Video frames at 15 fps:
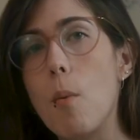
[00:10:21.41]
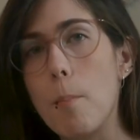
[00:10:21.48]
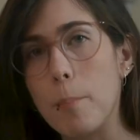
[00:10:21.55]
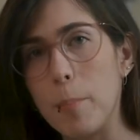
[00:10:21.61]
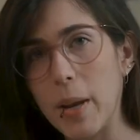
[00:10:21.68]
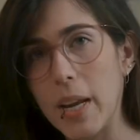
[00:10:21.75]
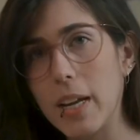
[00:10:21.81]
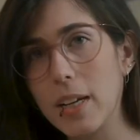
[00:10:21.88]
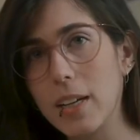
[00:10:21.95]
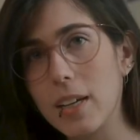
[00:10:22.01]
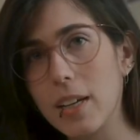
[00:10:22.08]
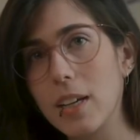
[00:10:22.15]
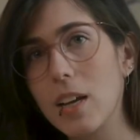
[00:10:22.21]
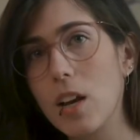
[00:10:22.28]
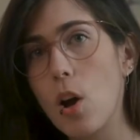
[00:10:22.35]

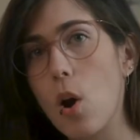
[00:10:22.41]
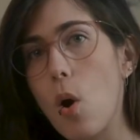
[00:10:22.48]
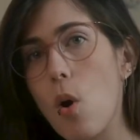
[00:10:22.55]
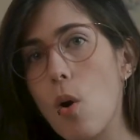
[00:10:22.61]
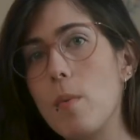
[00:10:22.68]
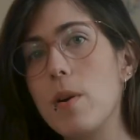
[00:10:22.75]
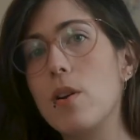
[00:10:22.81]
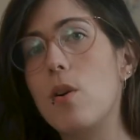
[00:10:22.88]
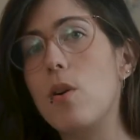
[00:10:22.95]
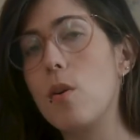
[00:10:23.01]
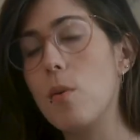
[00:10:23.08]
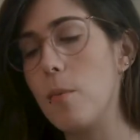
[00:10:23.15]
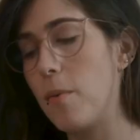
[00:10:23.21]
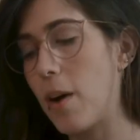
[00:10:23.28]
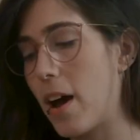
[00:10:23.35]
pink
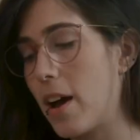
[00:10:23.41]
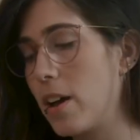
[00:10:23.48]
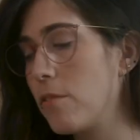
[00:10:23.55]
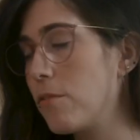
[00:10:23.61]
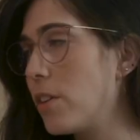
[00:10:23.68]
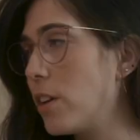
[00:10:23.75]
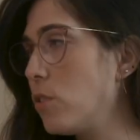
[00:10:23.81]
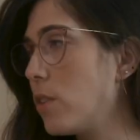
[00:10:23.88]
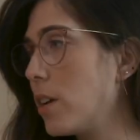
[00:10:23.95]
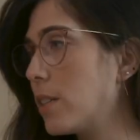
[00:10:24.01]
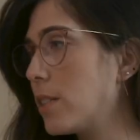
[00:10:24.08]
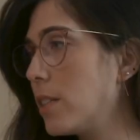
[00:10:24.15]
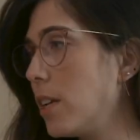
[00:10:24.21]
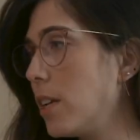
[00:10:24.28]
overall vibe that you can see